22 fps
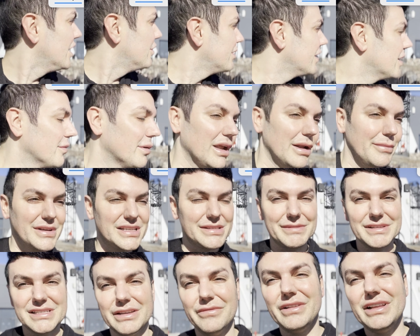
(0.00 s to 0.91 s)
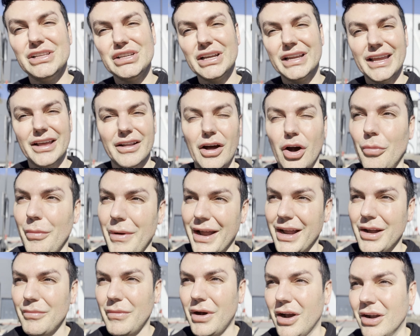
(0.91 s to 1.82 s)
We are going to be specifically checking out
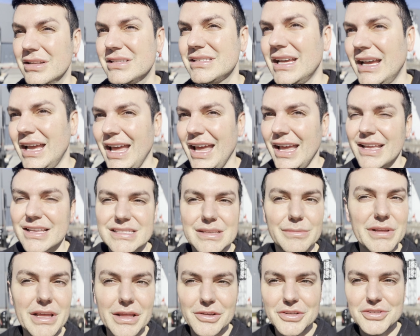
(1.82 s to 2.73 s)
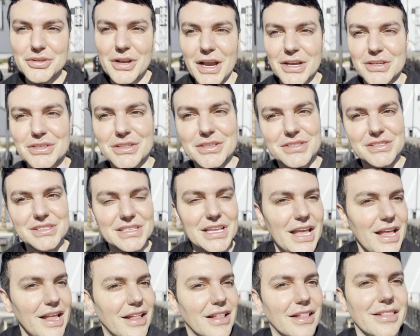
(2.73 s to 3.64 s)
Omega Mart, some of the other attractions.
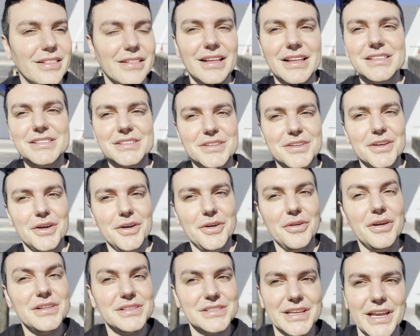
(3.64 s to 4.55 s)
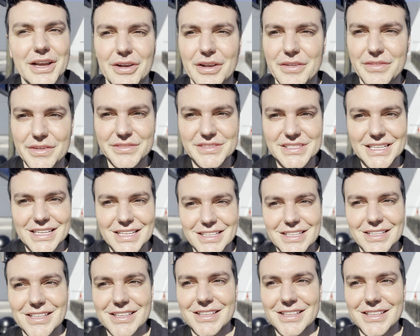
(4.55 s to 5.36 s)
Let's go to Area 15.